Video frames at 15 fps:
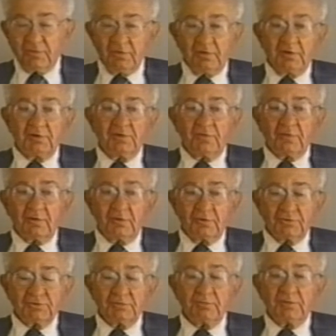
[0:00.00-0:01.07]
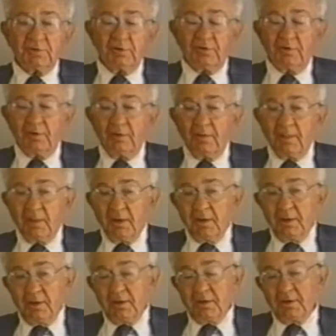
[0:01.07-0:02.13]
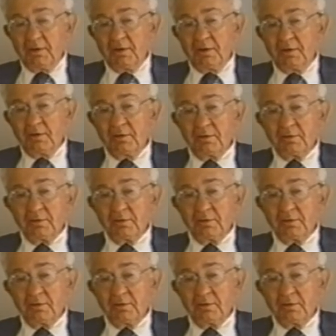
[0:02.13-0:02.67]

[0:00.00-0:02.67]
to the disclosure material. Uh,